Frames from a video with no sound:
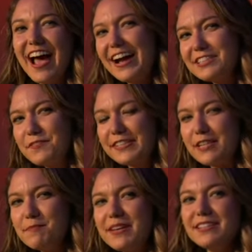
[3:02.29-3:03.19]

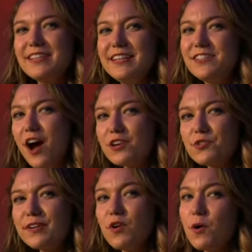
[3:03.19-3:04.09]
Activism is the
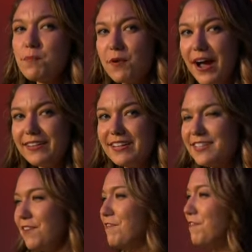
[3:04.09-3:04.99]
doctrine or
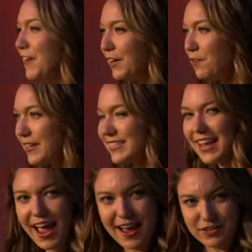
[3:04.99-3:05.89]
practice of vigorous
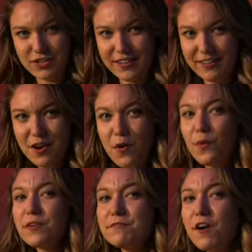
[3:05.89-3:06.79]
action
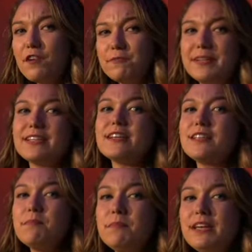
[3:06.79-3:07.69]
or involvement as
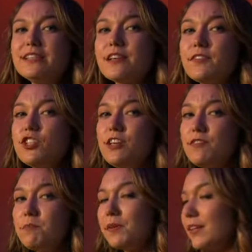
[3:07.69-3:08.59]
a means of
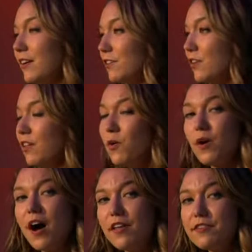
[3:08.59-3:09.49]
achieving political
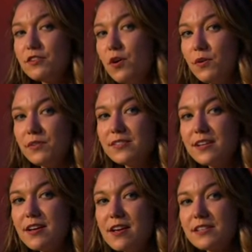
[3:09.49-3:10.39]
or other
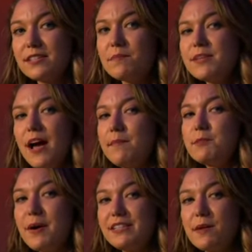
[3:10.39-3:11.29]
goals,
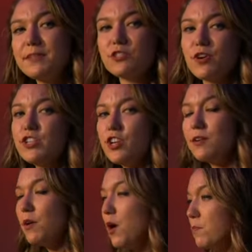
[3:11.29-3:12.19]
sometimes by
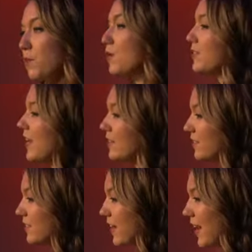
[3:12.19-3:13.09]
demonstration, protests,